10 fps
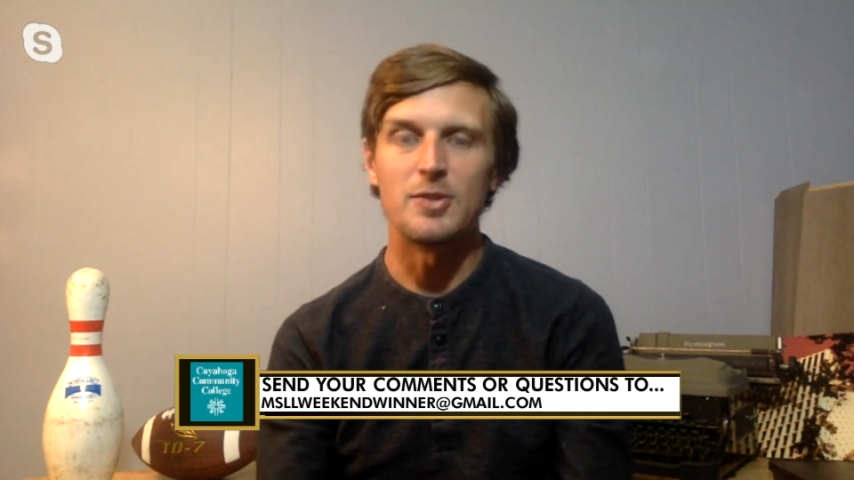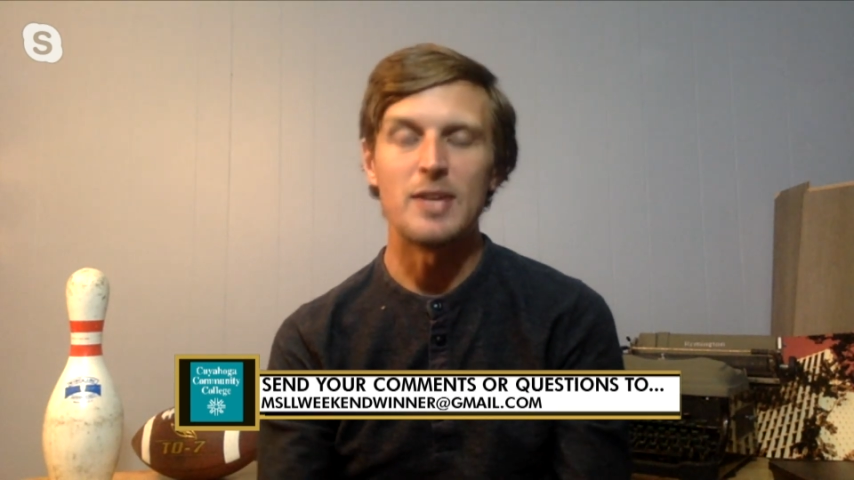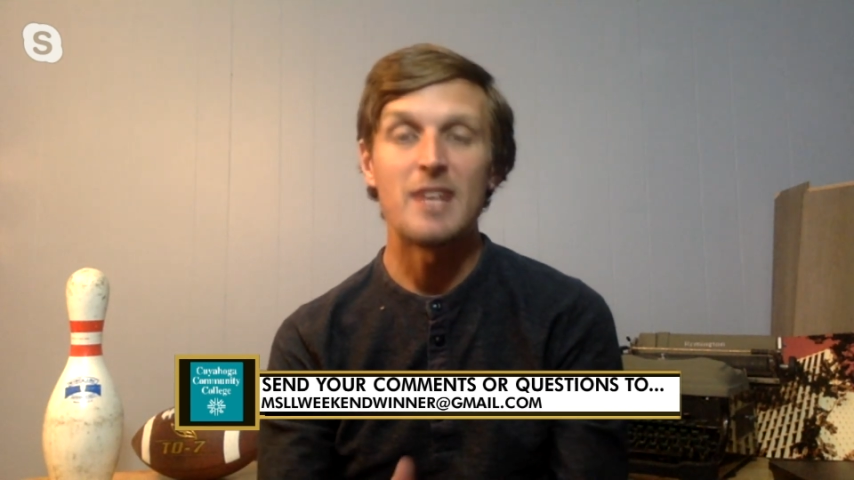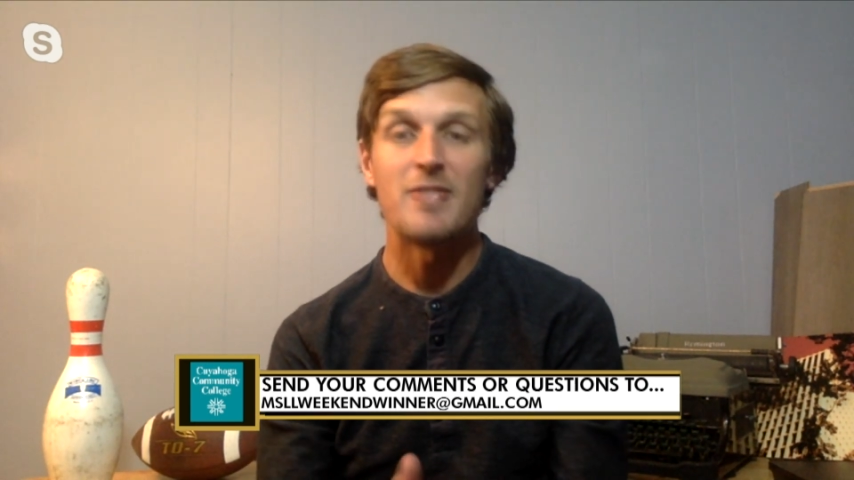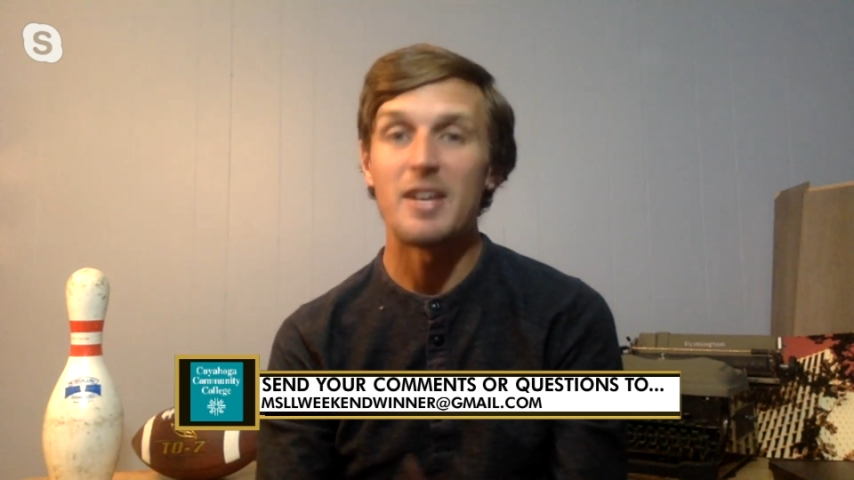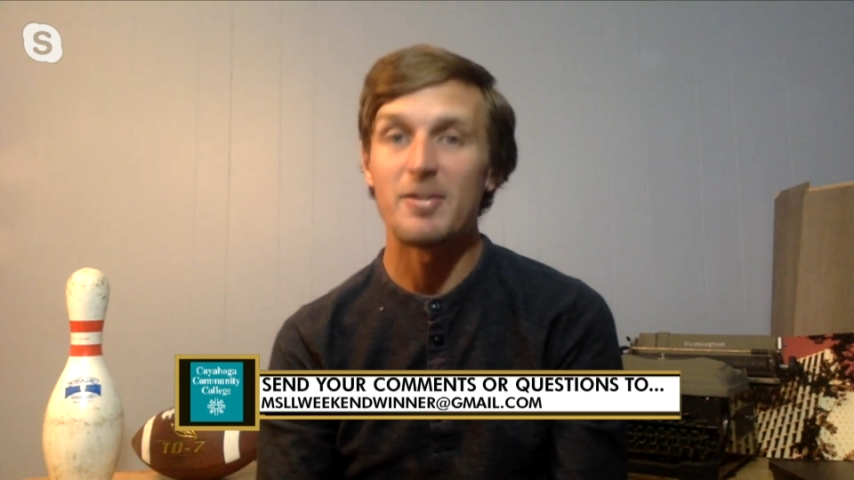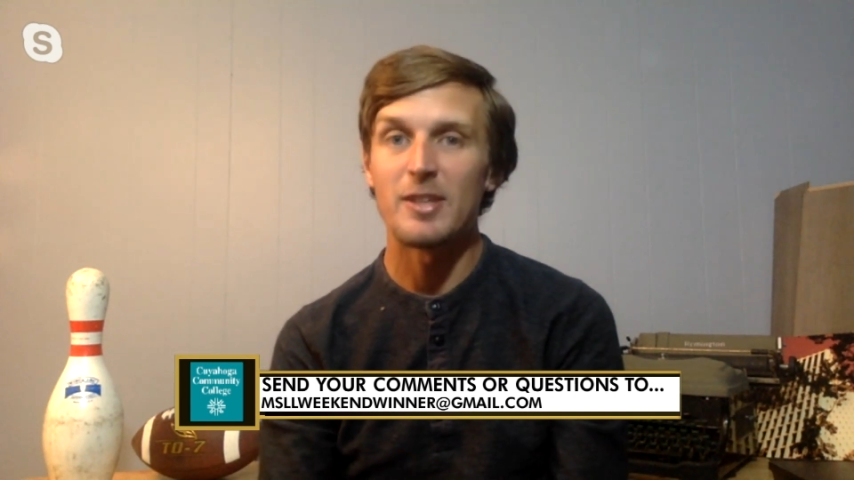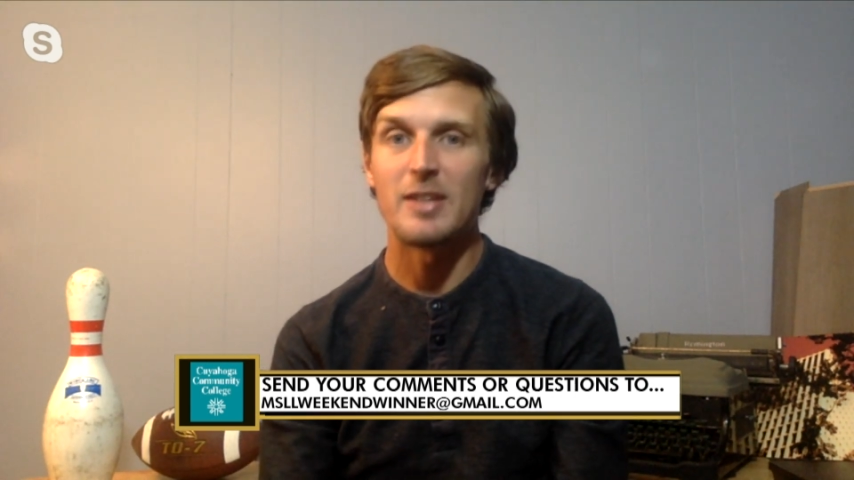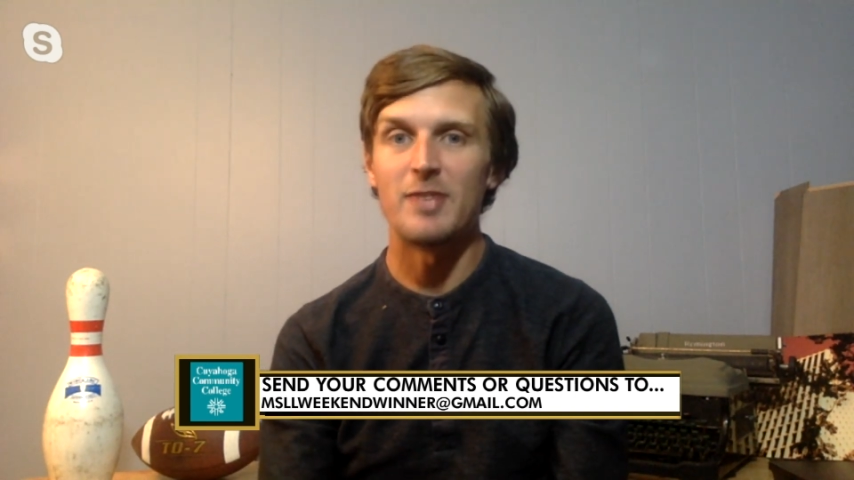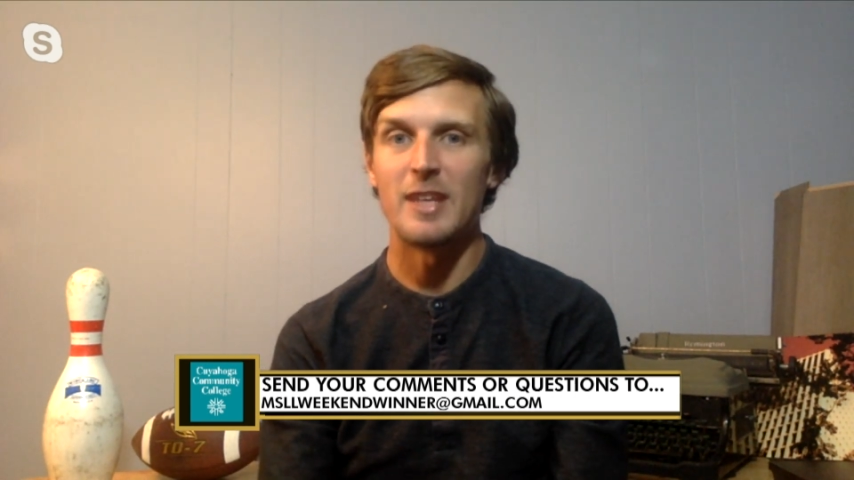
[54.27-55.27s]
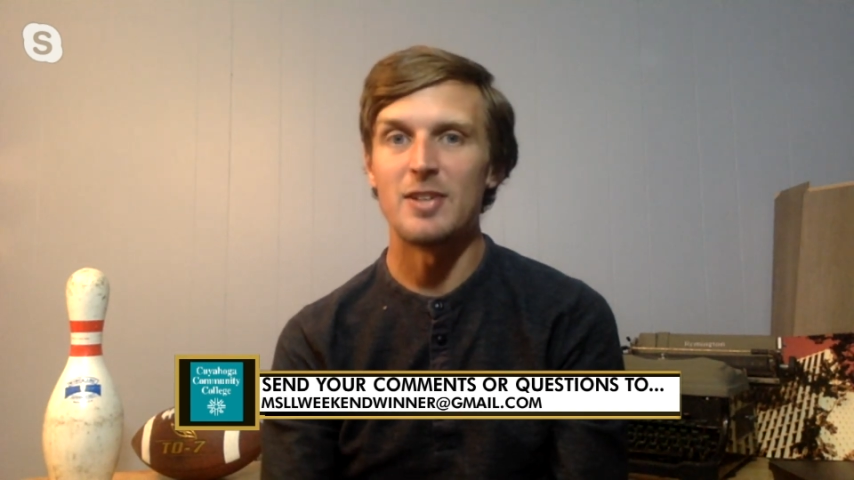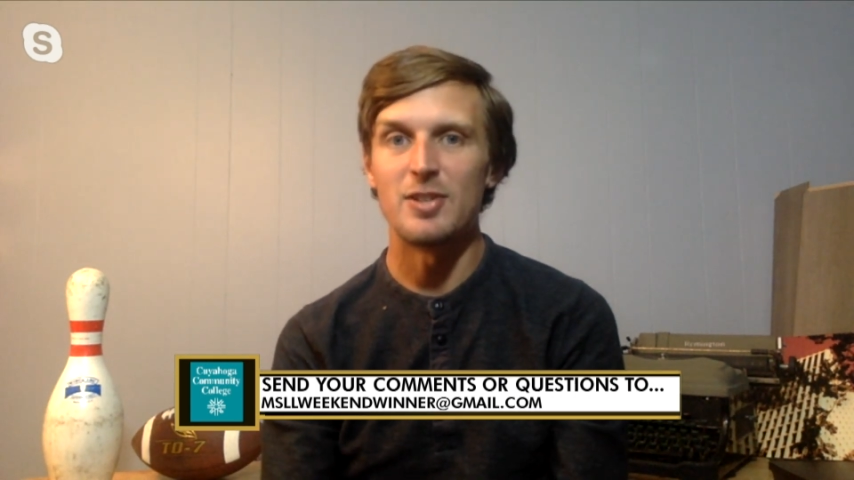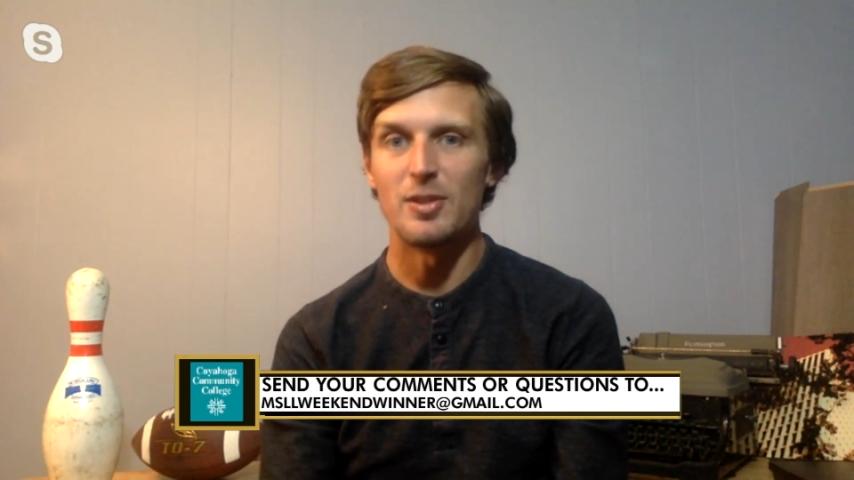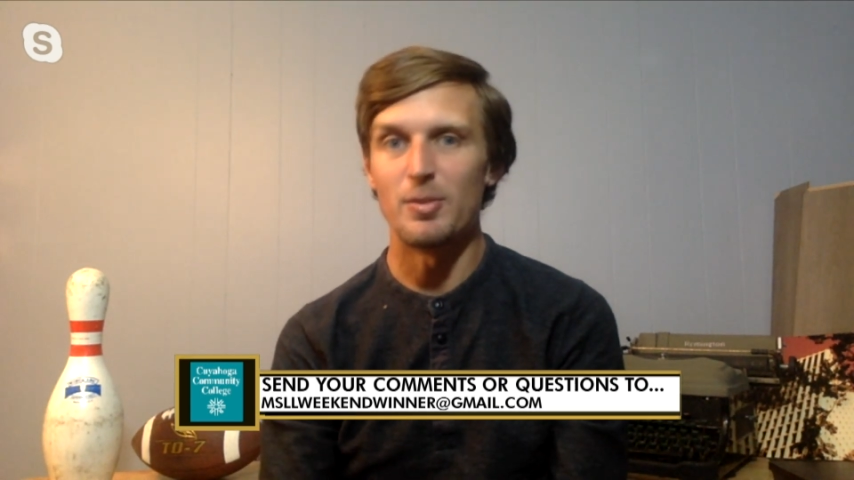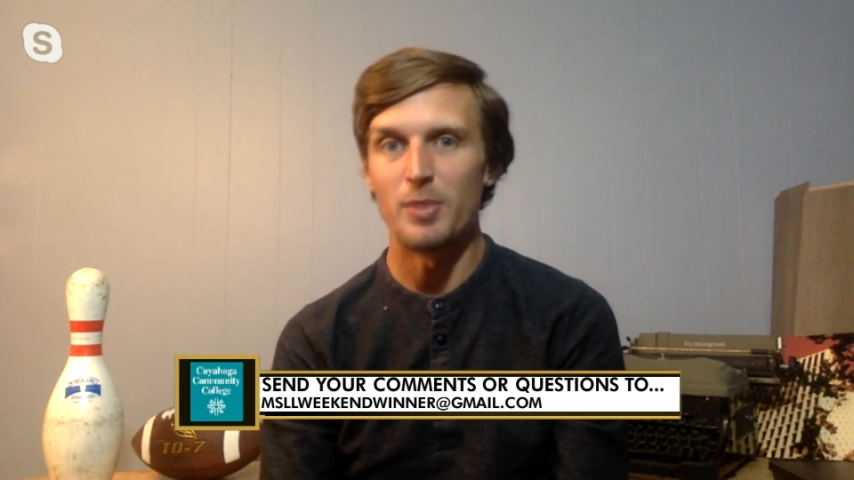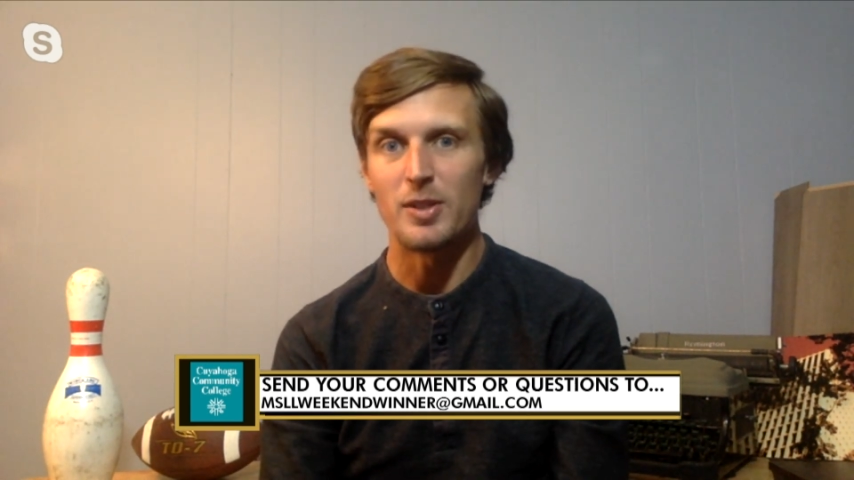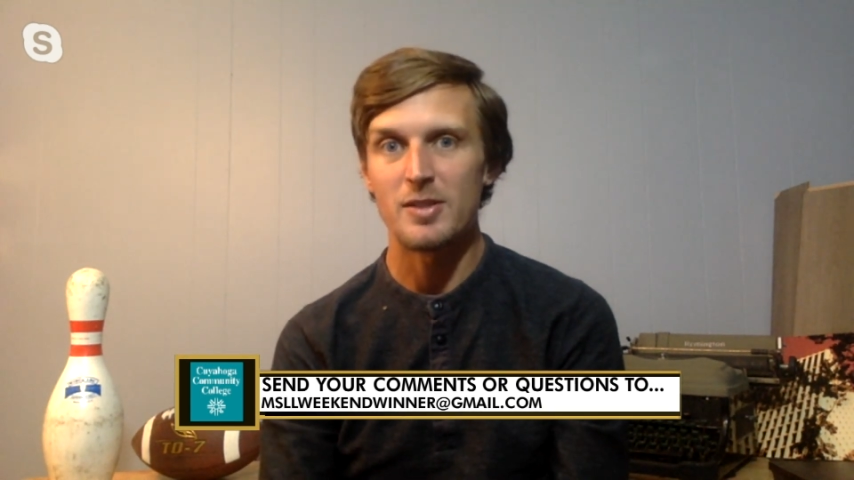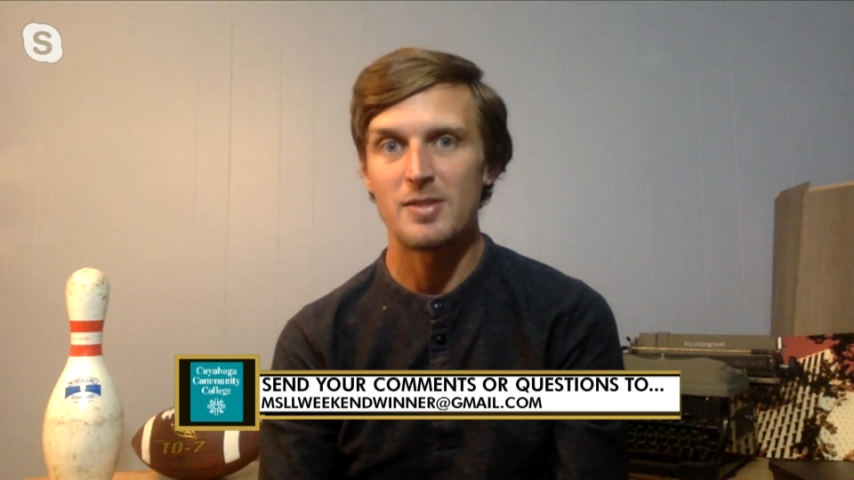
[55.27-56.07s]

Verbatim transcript: They have every advantage in the books.